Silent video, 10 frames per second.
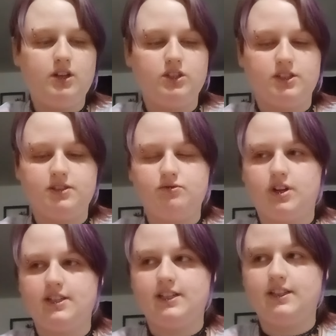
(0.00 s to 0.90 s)
Just
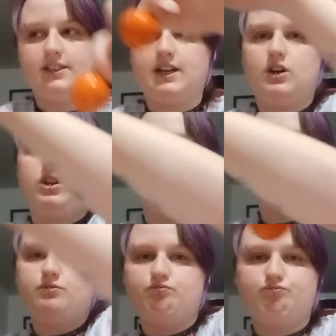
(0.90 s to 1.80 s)
try to set this down, or like
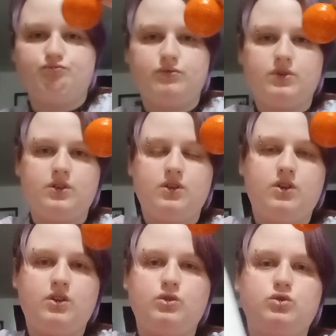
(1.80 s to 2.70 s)

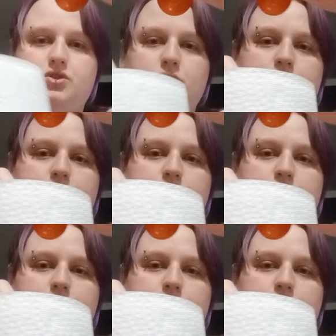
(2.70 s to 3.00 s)
do